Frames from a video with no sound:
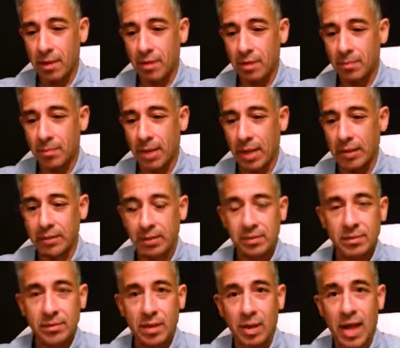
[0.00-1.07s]
But
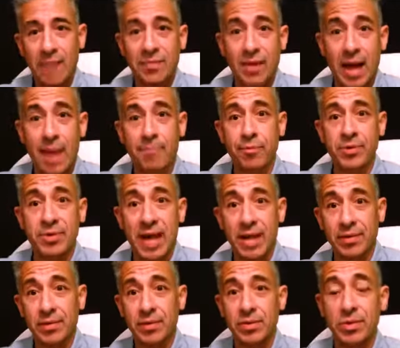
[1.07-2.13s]
the life that I
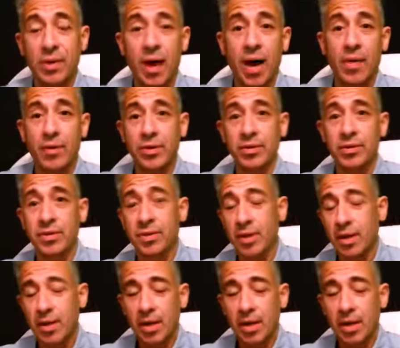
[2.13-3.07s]
present to others